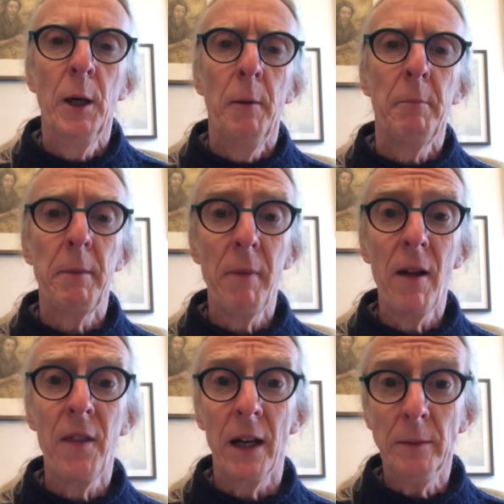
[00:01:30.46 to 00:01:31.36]
My
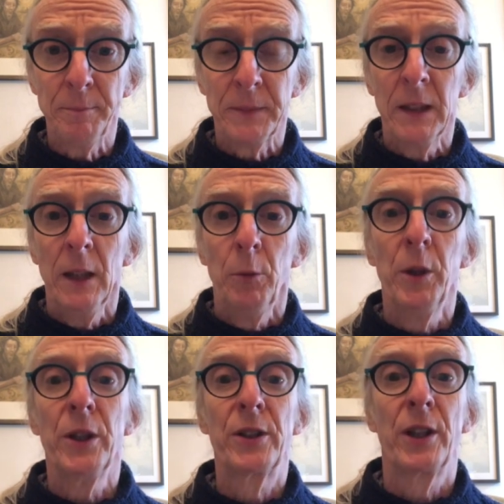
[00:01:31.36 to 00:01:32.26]
mother
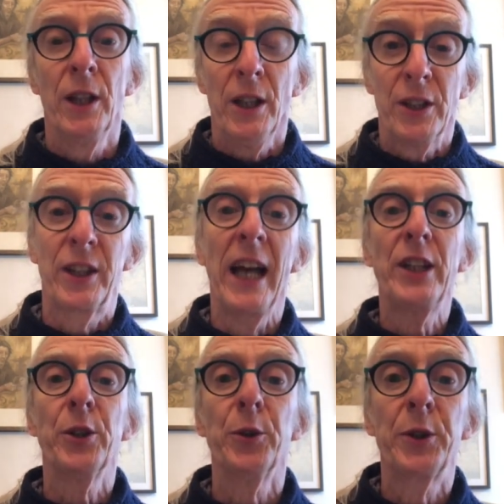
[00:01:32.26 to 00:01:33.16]
was
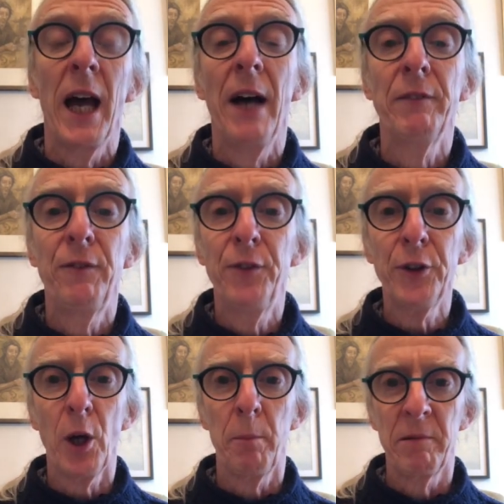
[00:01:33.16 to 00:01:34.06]
scheduled to have a foot
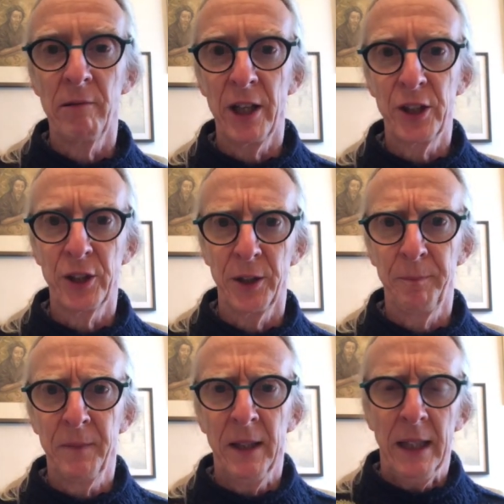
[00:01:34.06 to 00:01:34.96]
operation
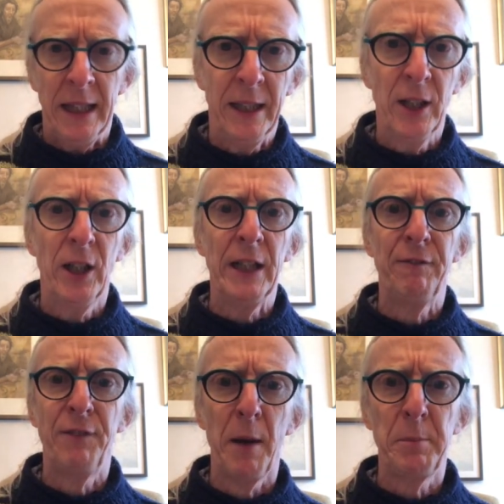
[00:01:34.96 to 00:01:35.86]
in early
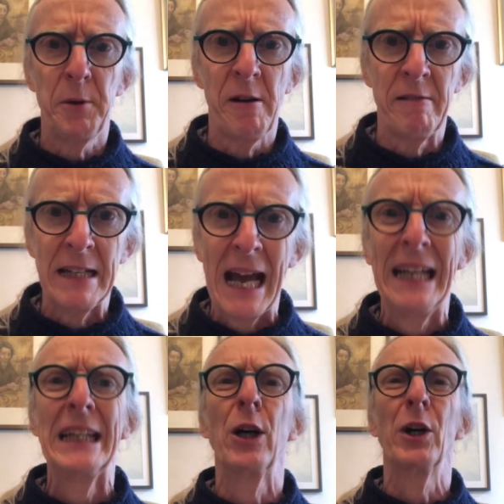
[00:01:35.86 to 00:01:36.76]
February
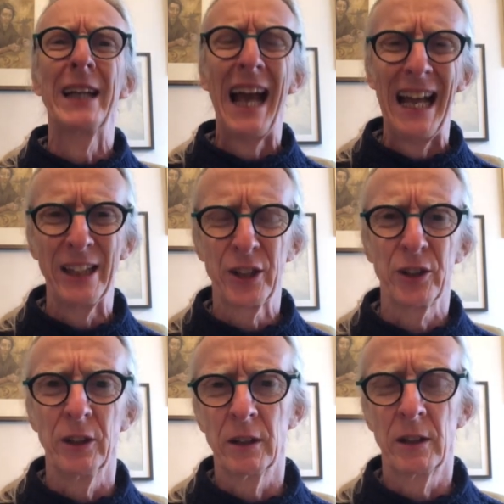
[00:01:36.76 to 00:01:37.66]
and it got
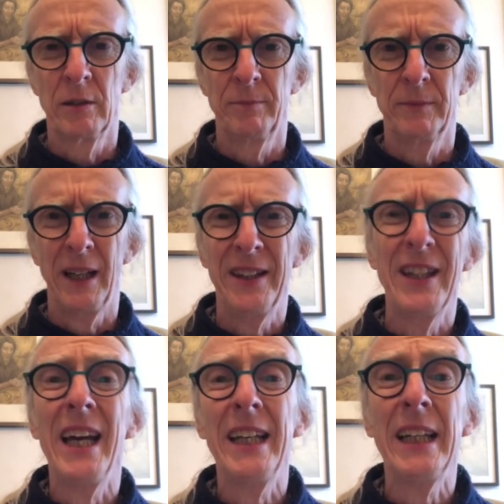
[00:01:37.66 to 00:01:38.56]
cancelled. And
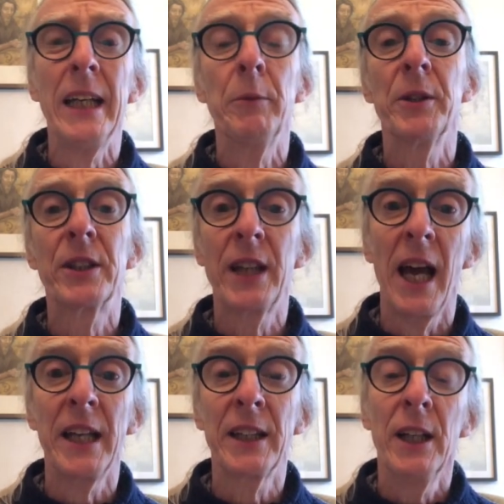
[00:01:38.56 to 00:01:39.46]
then it was
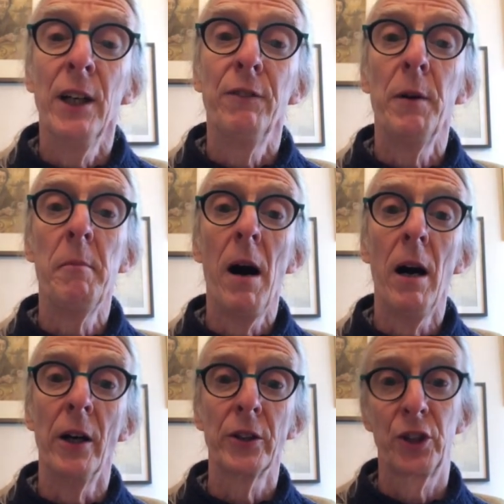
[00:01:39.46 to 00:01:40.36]
set for
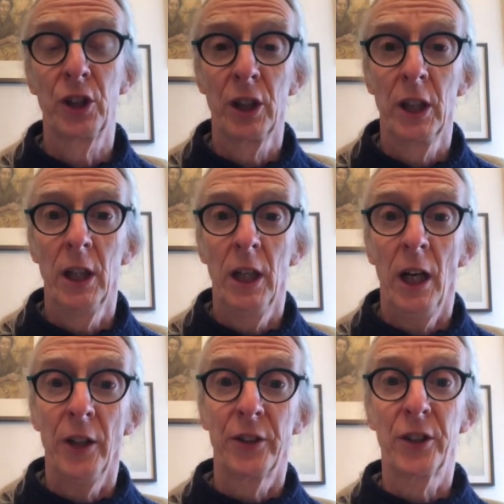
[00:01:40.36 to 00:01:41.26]
March.
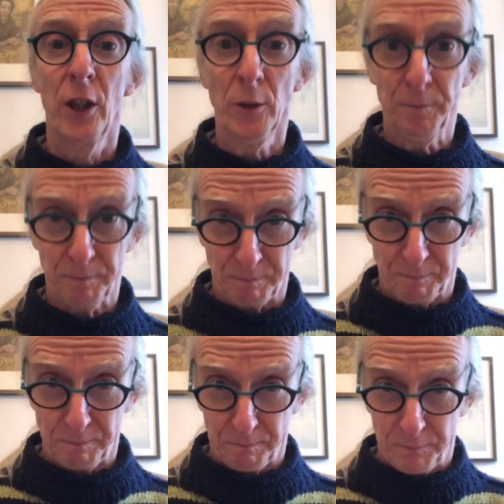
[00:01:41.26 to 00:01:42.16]
And so,
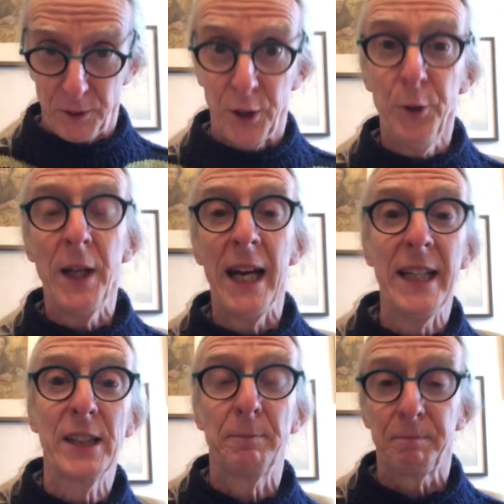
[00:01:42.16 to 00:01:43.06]
two
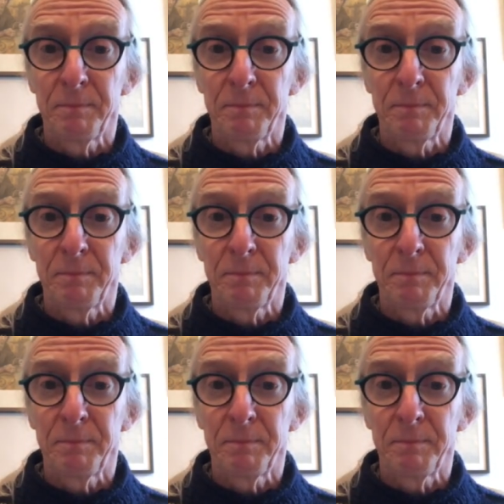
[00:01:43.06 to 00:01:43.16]
days